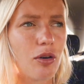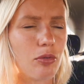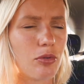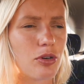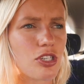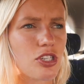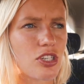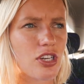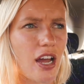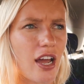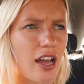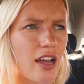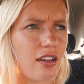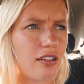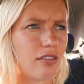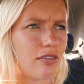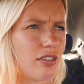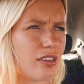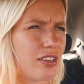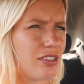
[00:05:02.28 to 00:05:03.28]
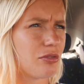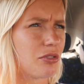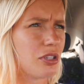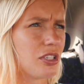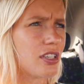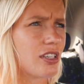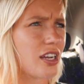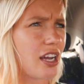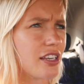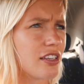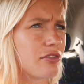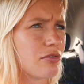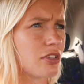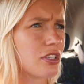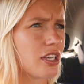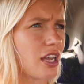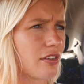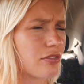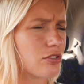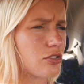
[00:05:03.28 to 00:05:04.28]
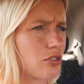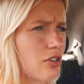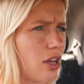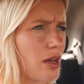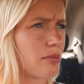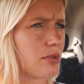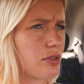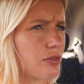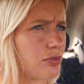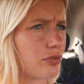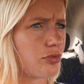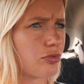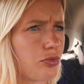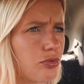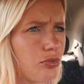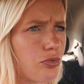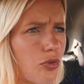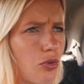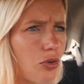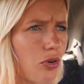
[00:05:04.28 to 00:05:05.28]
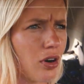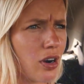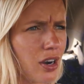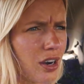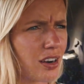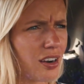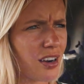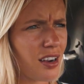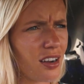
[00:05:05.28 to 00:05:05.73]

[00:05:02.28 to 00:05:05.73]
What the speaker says: which I didn't really have to do that before.